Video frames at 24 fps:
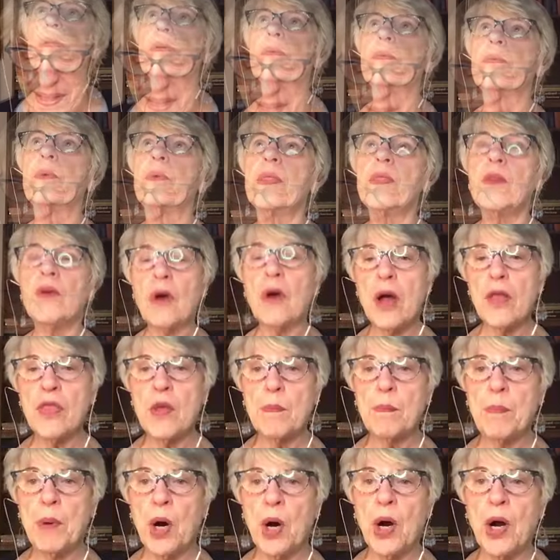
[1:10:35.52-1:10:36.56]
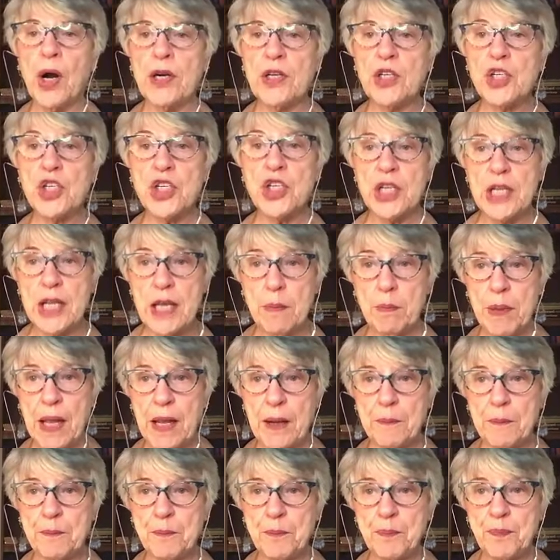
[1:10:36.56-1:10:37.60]
When they're on the barge
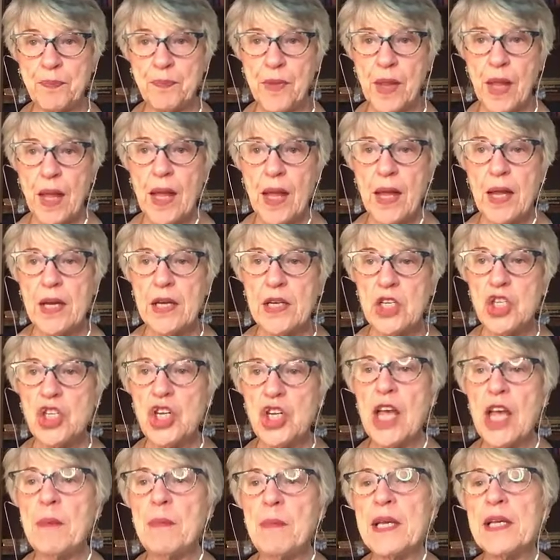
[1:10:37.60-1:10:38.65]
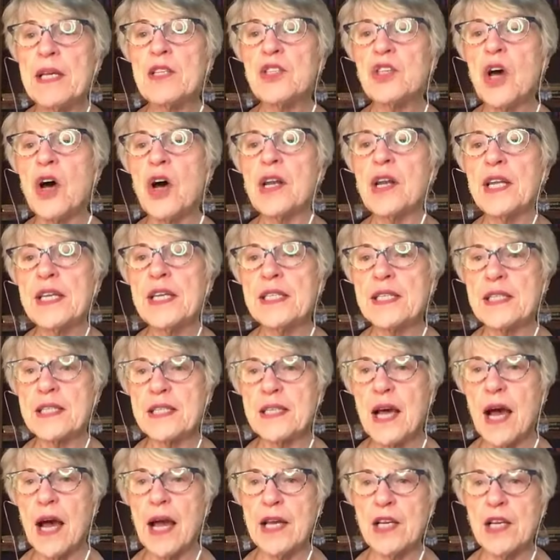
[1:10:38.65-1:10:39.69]
sleeping, Jamie is on his
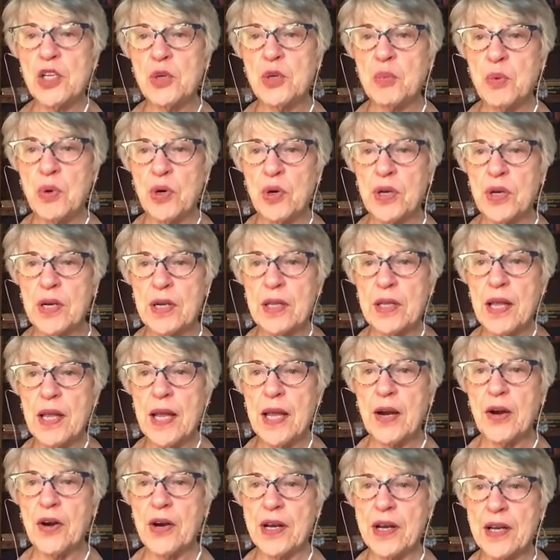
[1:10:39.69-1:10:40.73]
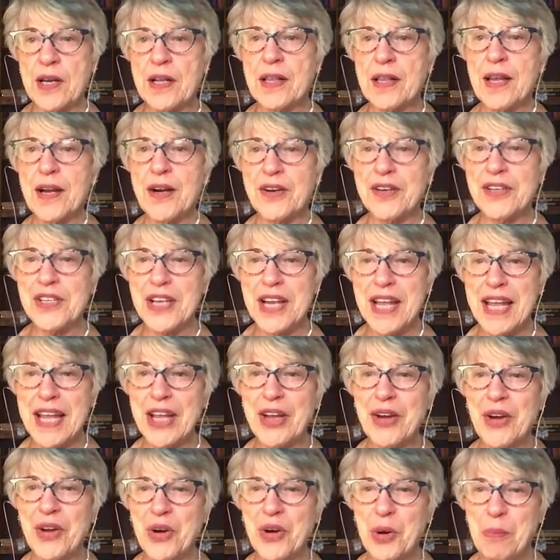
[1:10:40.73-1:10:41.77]
side toward Claire, and Claire is
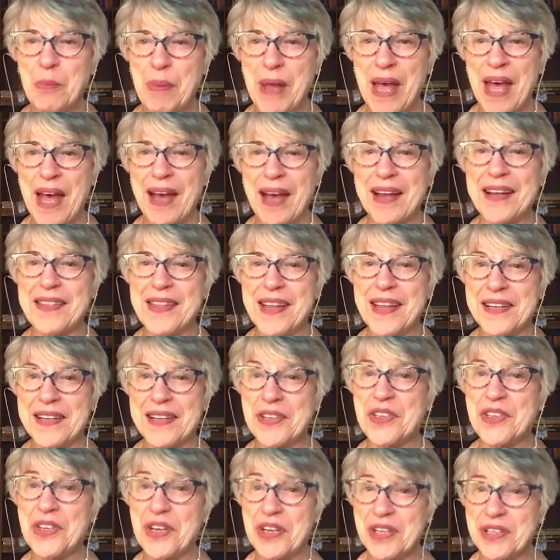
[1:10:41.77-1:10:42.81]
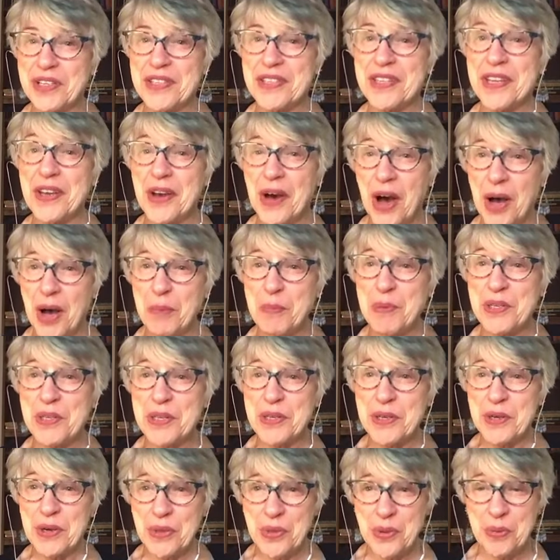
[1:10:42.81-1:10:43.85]
laying on her back. And that's just the
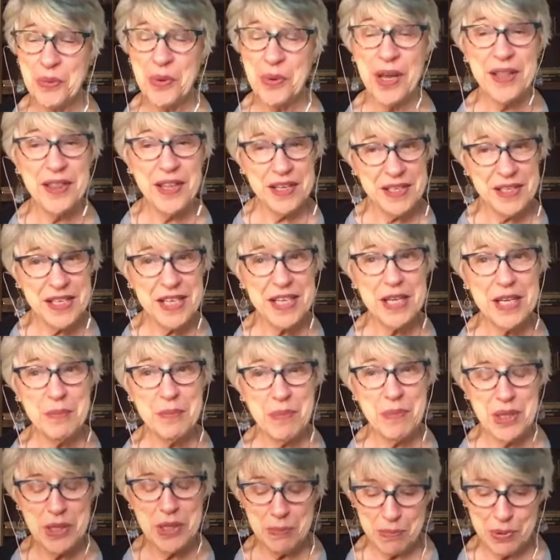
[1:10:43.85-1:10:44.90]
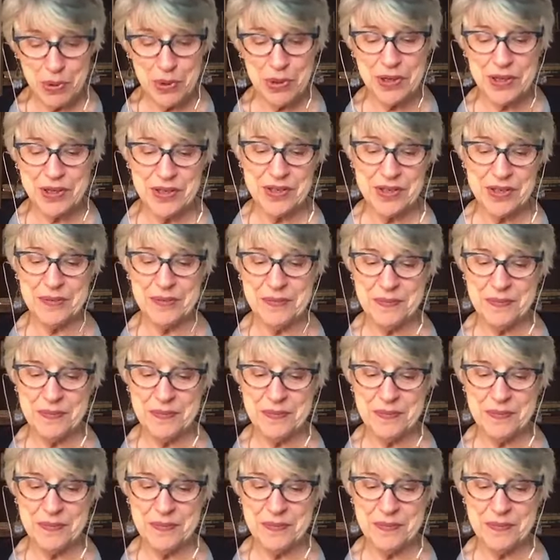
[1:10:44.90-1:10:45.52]
opposite of the way they sleep in the books.